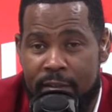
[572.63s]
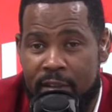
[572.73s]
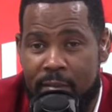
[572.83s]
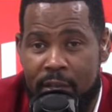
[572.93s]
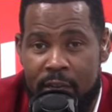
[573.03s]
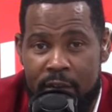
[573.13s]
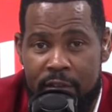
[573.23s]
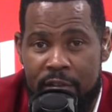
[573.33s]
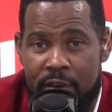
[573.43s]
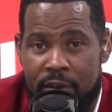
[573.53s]
as they begin
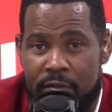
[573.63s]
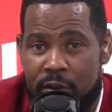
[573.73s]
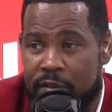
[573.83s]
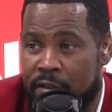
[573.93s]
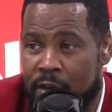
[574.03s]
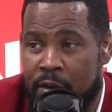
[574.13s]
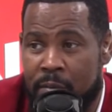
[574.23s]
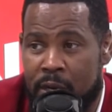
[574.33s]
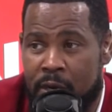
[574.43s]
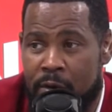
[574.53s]
this series versus El
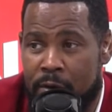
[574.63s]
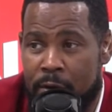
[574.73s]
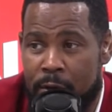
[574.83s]
Camino.